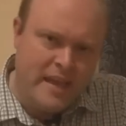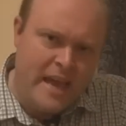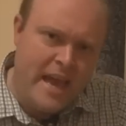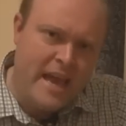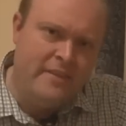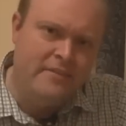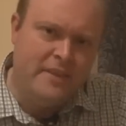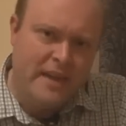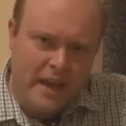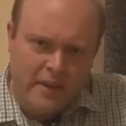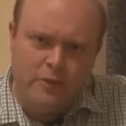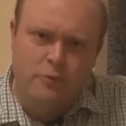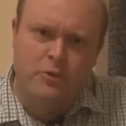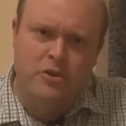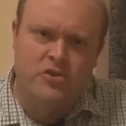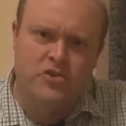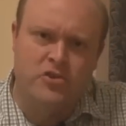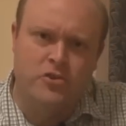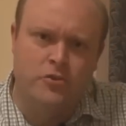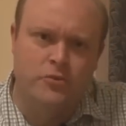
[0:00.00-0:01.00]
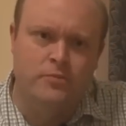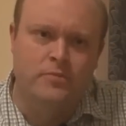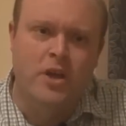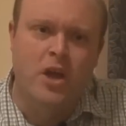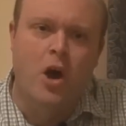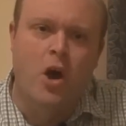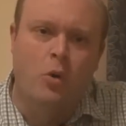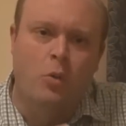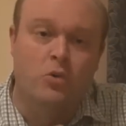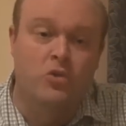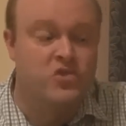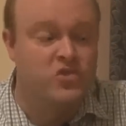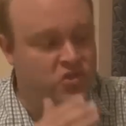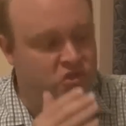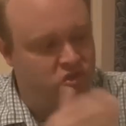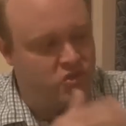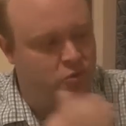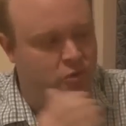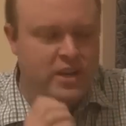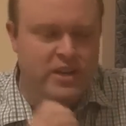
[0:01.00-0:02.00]
And the other issue was the
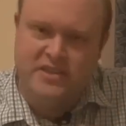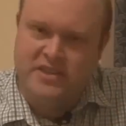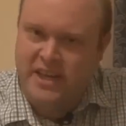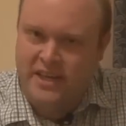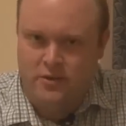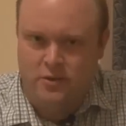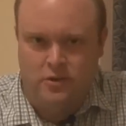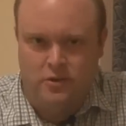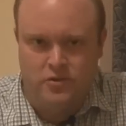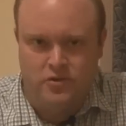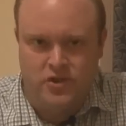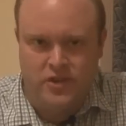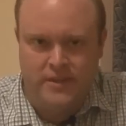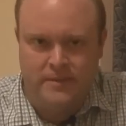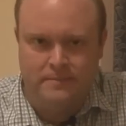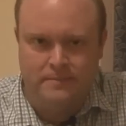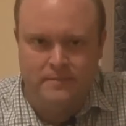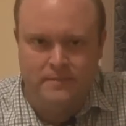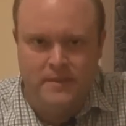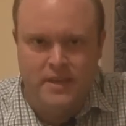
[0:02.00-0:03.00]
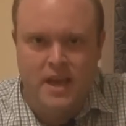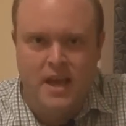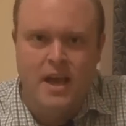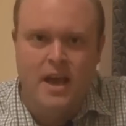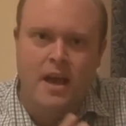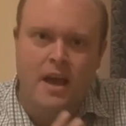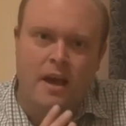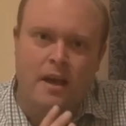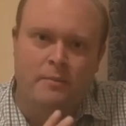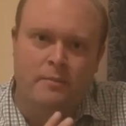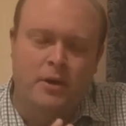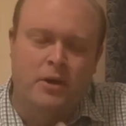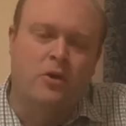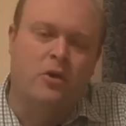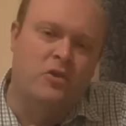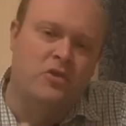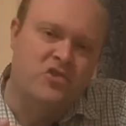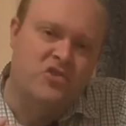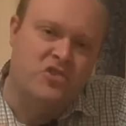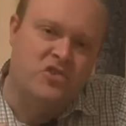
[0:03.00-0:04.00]
screen technology,
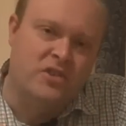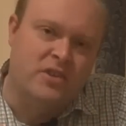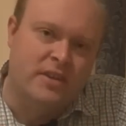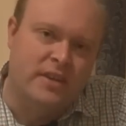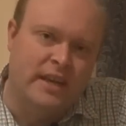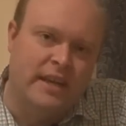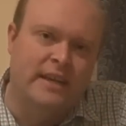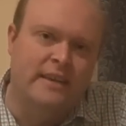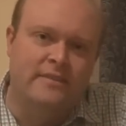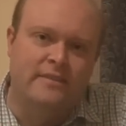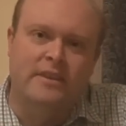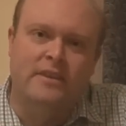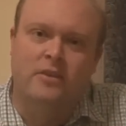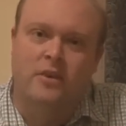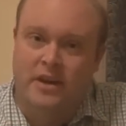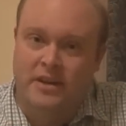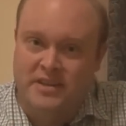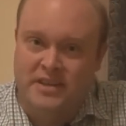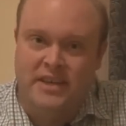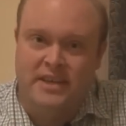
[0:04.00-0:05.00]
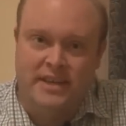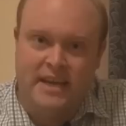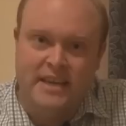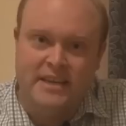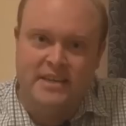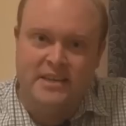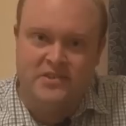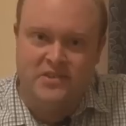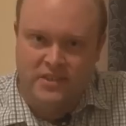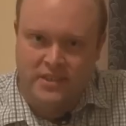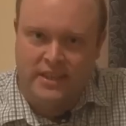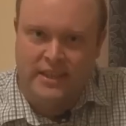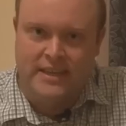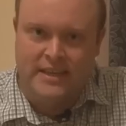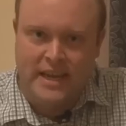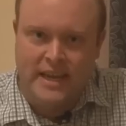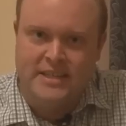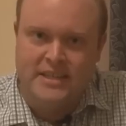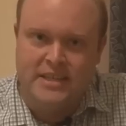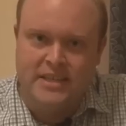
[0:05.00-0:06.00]
because in the 1980s and the late
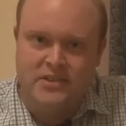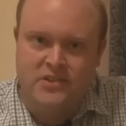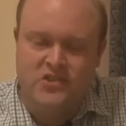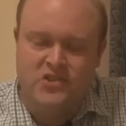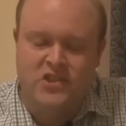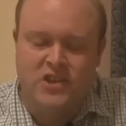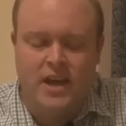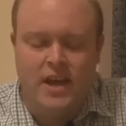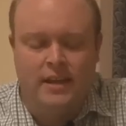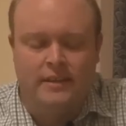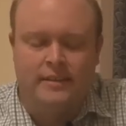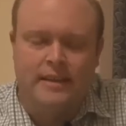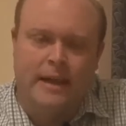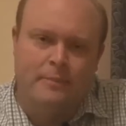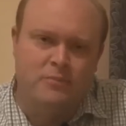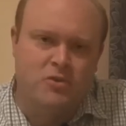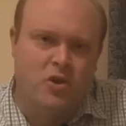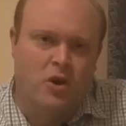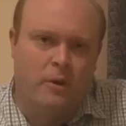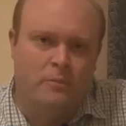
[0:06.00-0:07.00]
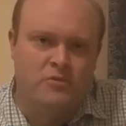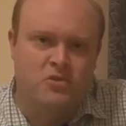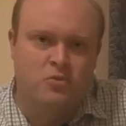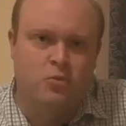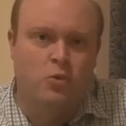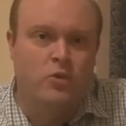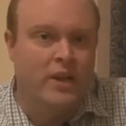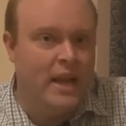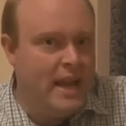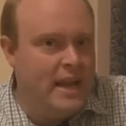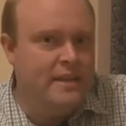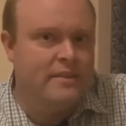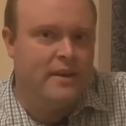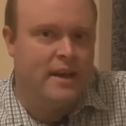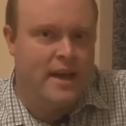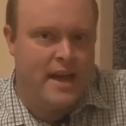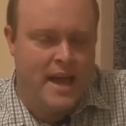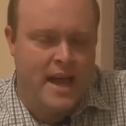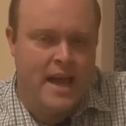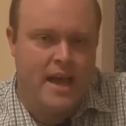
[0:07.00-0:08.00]
80s, laptops would either
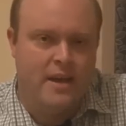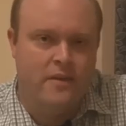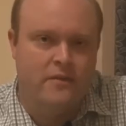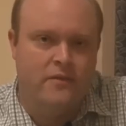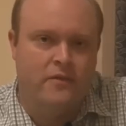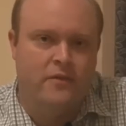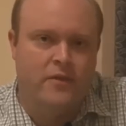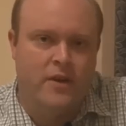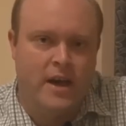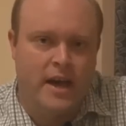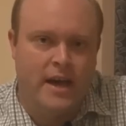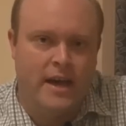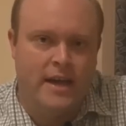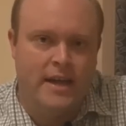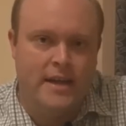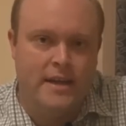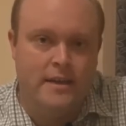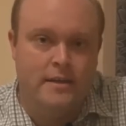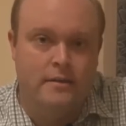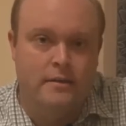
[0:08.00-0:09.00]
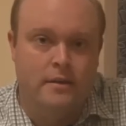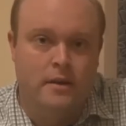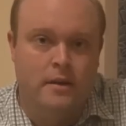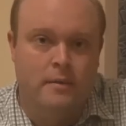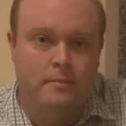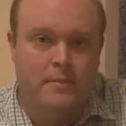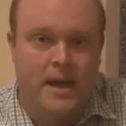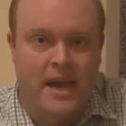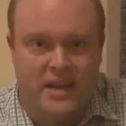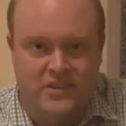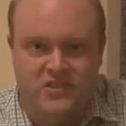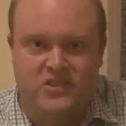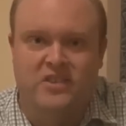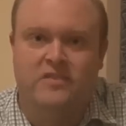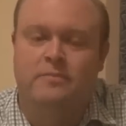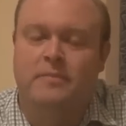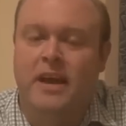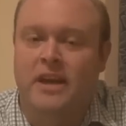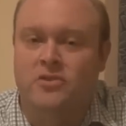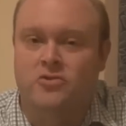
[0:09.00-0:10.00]
have a
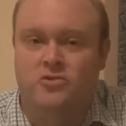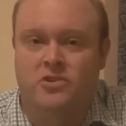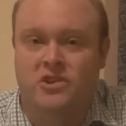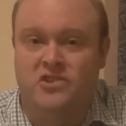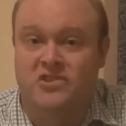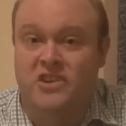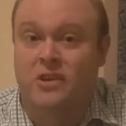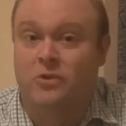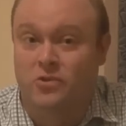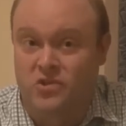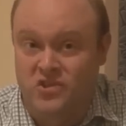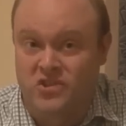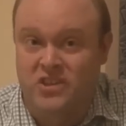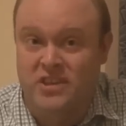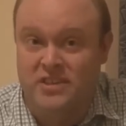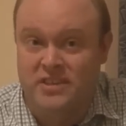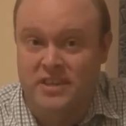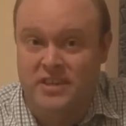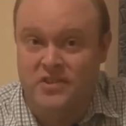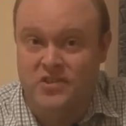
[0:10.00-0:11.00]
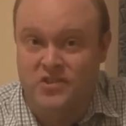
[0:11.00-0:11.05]
passive matrix LCD